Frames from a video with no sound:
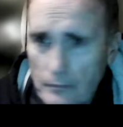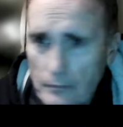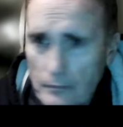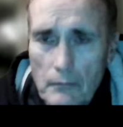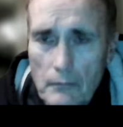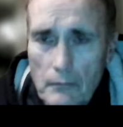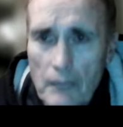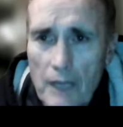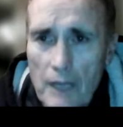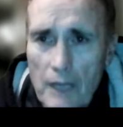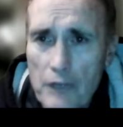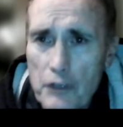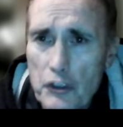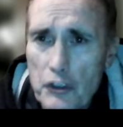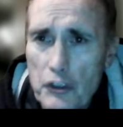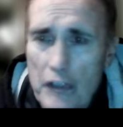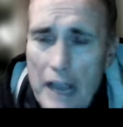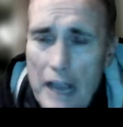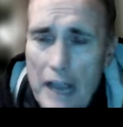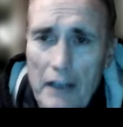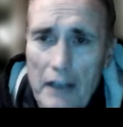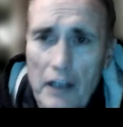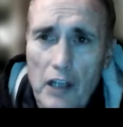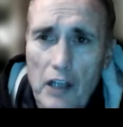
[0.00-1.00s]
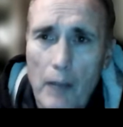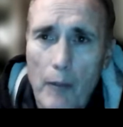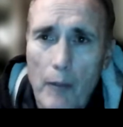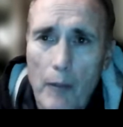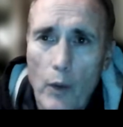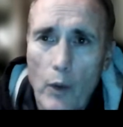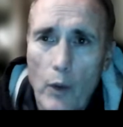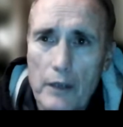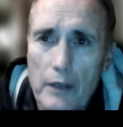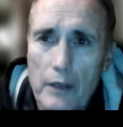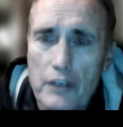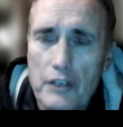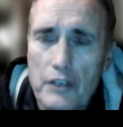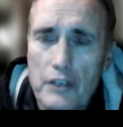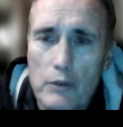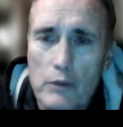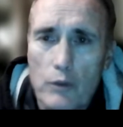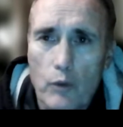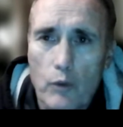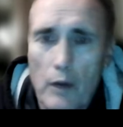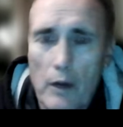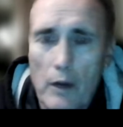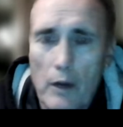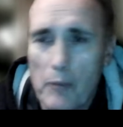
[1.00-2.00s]
a few Stanley Cup winners. He
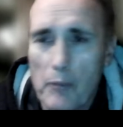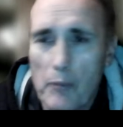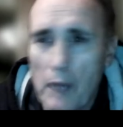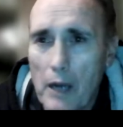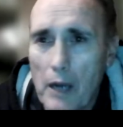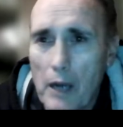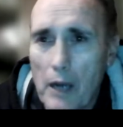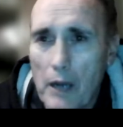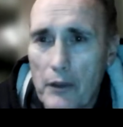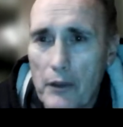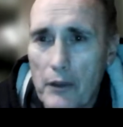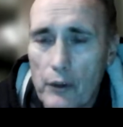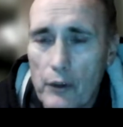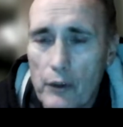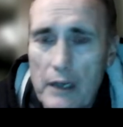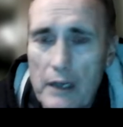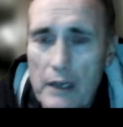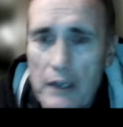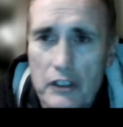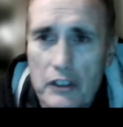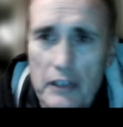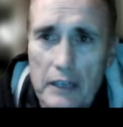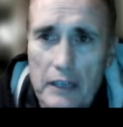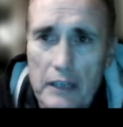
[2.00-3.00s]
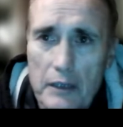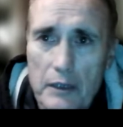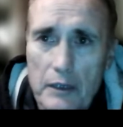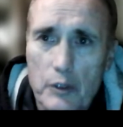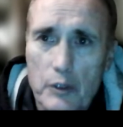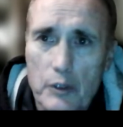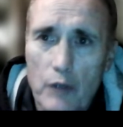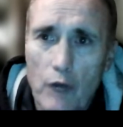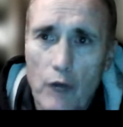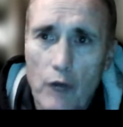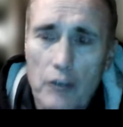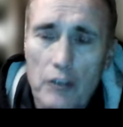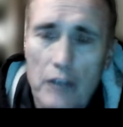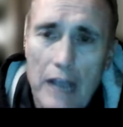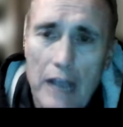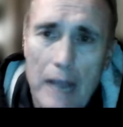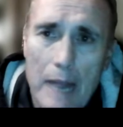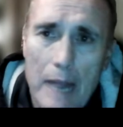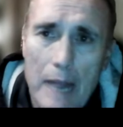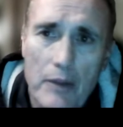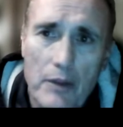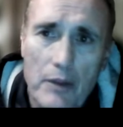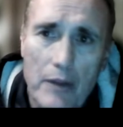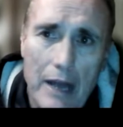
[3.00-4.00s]
was one of probably the greatest leaders of all
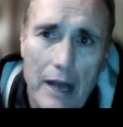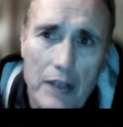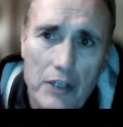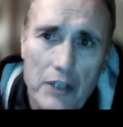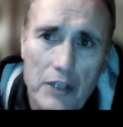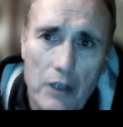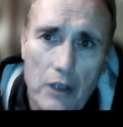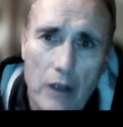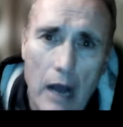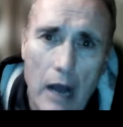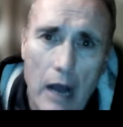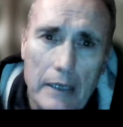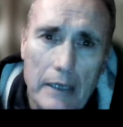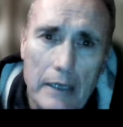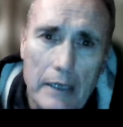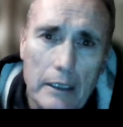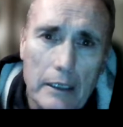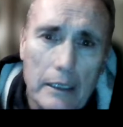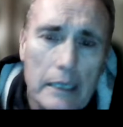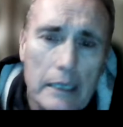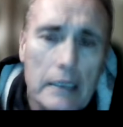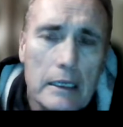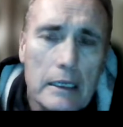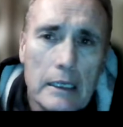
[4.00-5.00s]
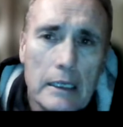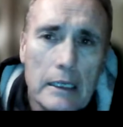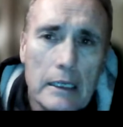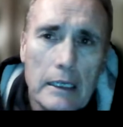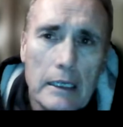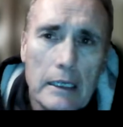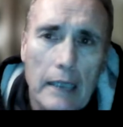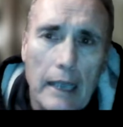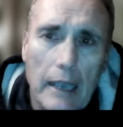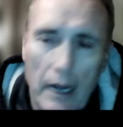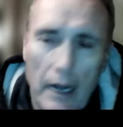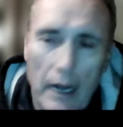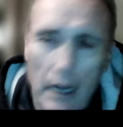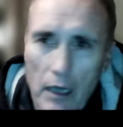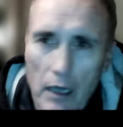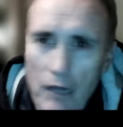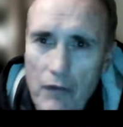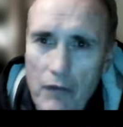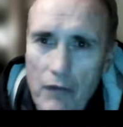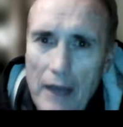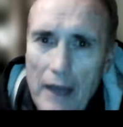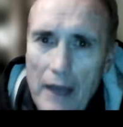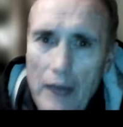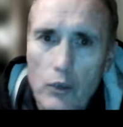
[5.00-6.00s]
time in the National Hockey League. And I love
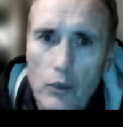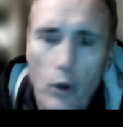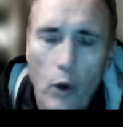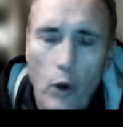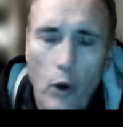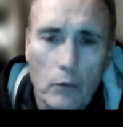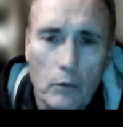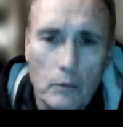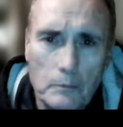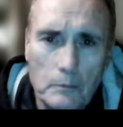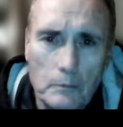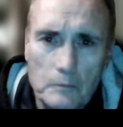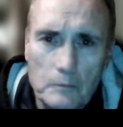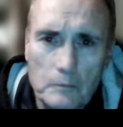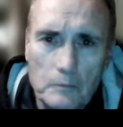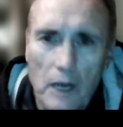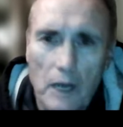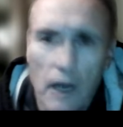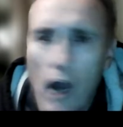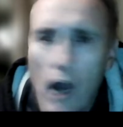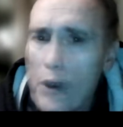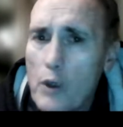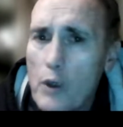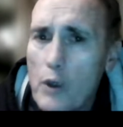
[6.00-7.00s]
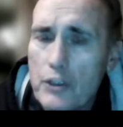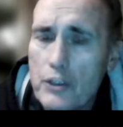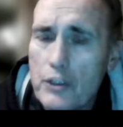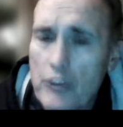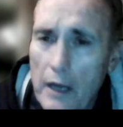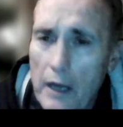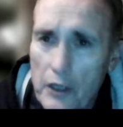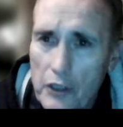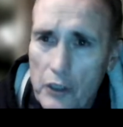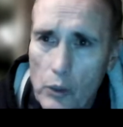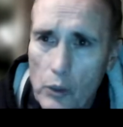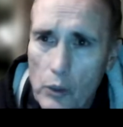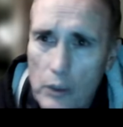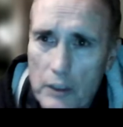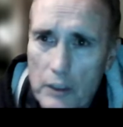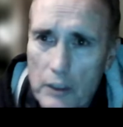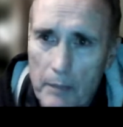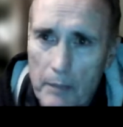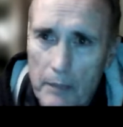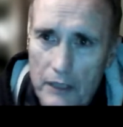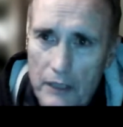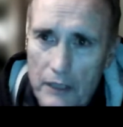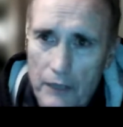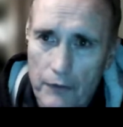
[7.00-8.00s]
that quote. I always try to do what's
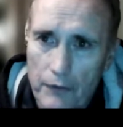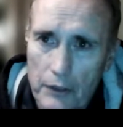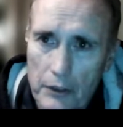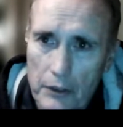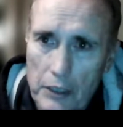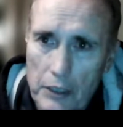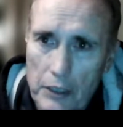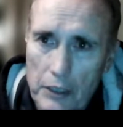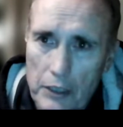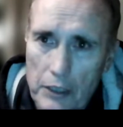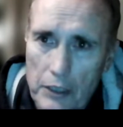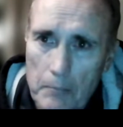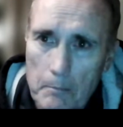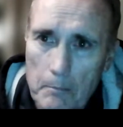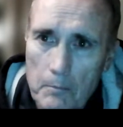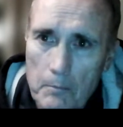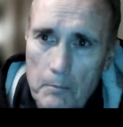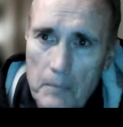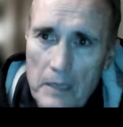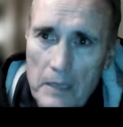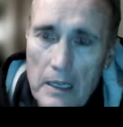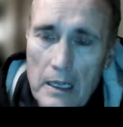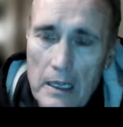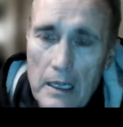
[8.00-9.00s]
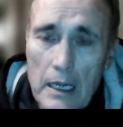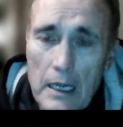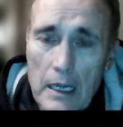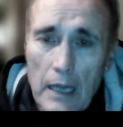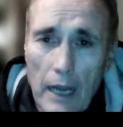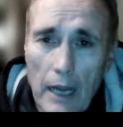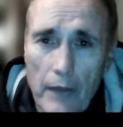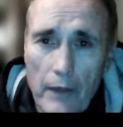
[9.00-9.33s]
best for the team. And then